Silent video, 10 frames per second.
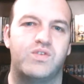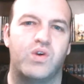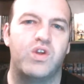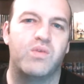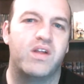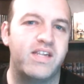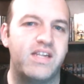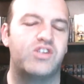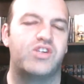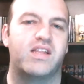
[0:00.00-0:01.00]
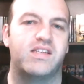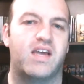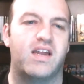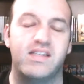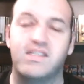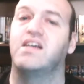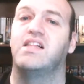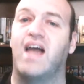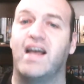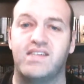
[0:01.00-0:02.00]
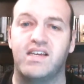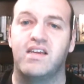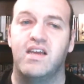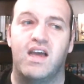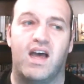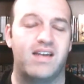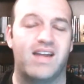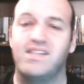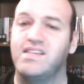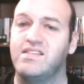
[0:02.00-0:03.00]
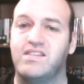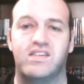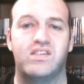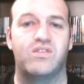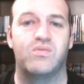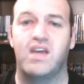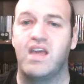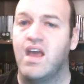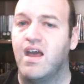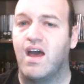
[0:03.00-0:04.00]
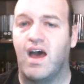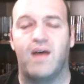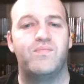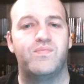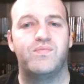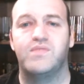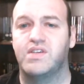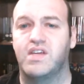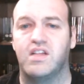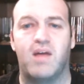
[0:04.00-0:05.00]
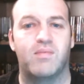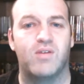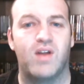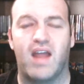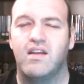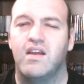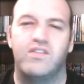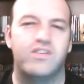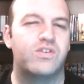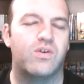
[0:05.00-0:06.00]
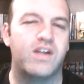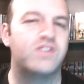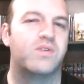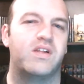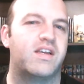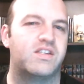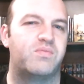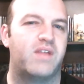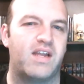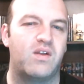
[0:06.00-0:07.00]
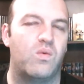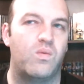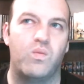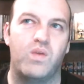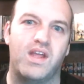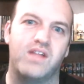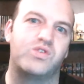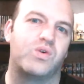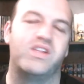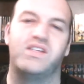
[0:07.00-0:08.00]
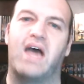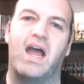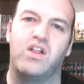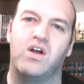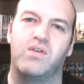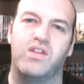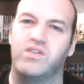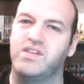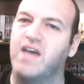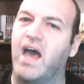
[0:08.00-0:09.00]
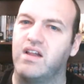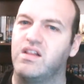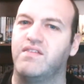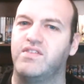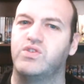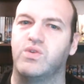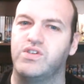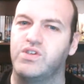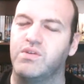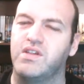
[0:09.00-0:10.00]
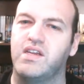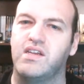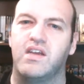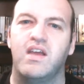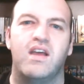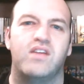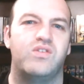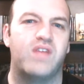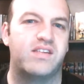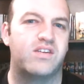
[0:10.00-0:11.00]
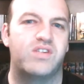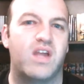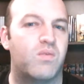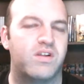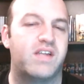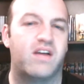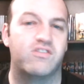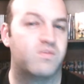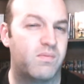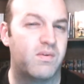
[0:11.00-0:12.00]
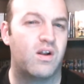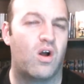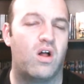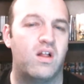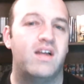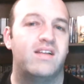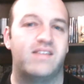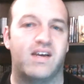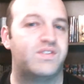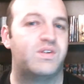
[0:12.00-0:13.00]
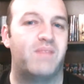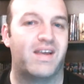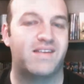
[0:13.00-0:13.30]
you really need to check this out. It's a classic, 1963, To Kill a Mockingbird, and the story is really explained in sort of the dialogue with it, or the title of the story. So you really need to do that to understand where the title is from, but it all does make